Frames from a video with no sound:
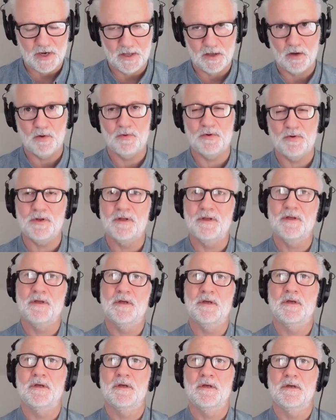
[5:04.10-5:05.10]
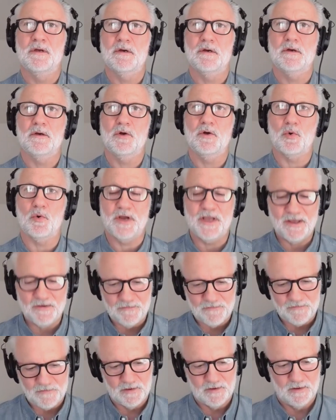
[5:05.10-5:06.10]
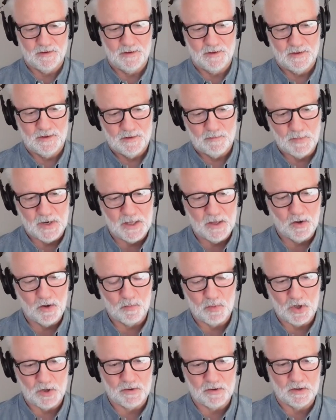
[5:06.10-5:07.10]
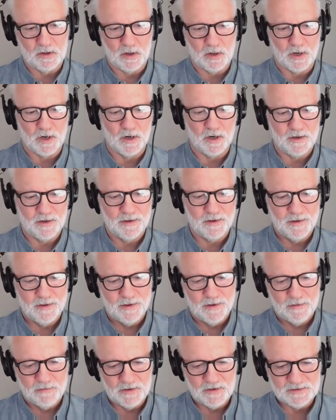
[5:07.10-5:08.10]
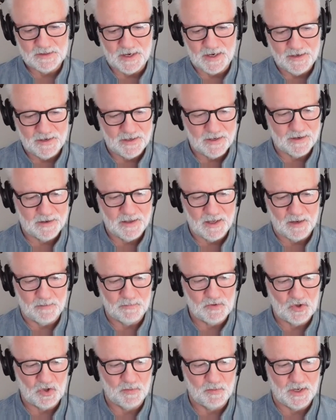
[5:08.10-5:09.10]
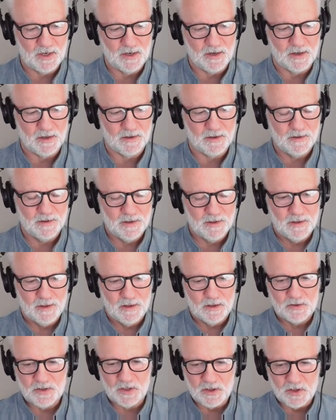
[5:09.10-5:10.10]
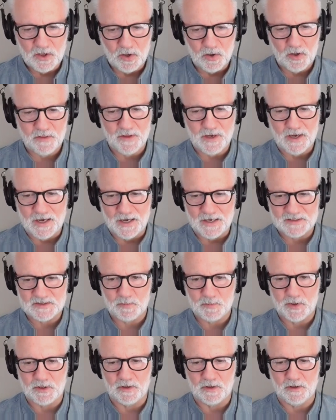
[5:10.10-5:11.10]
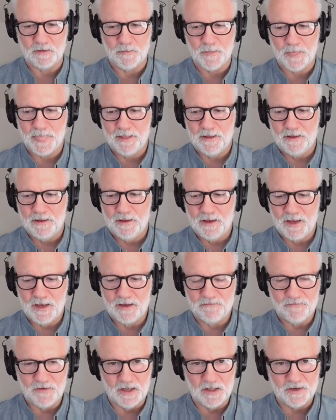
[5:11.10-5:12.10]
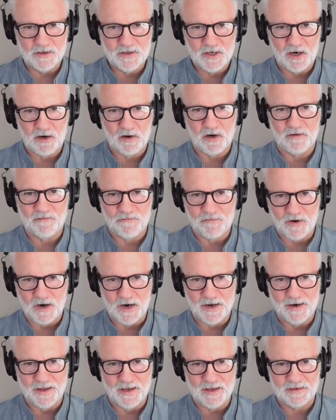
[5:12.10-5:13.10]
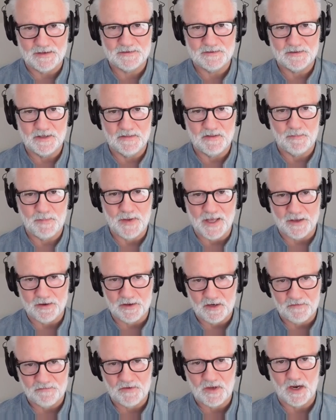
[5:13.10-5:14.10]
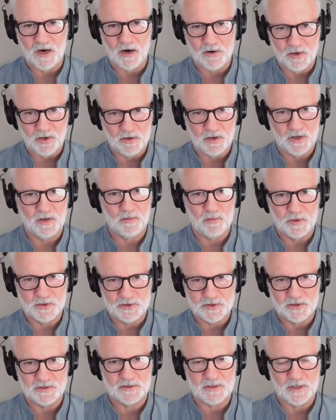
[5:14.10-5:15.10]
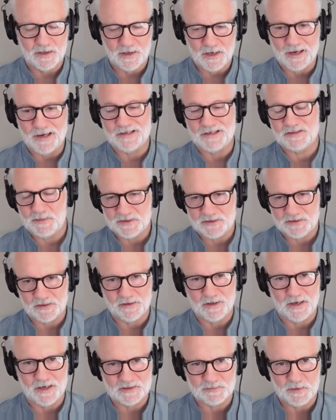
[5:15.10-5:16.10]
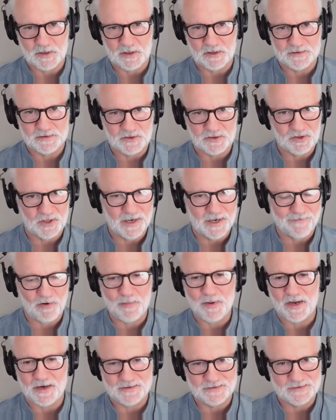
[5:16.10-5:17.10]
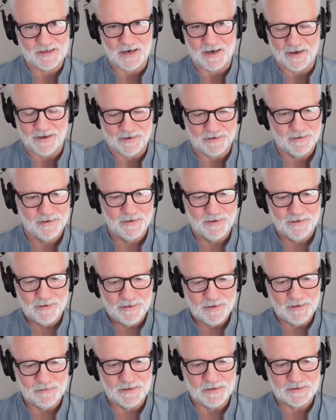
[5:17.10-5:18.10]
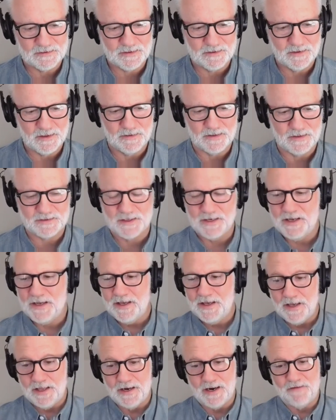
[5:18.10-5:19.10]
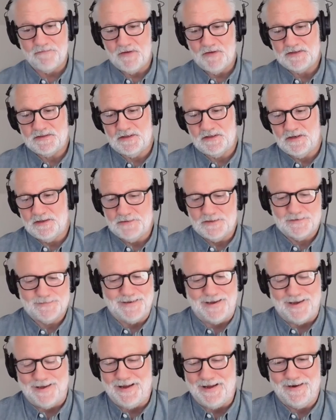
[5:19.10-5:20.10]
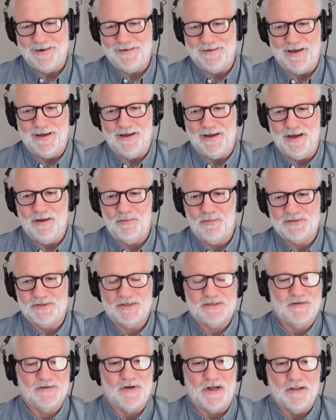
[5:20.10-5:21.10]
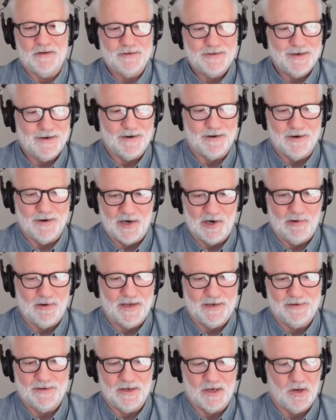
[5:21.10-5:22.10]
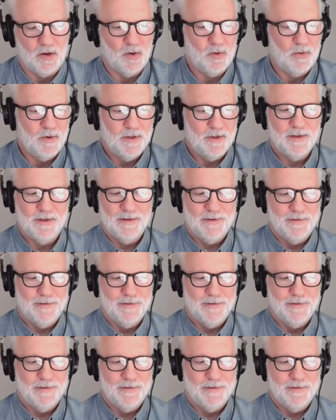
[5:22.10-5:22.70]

my own grief, my own broken heart, this idea came to me to go to the hospital and volunteer on Fridays in the palliative care unit, which is hospice in the hospital. Essentially, everybody's dying mm-hmm. in this. And I visited. I was just a volunteer. You know, I'd go,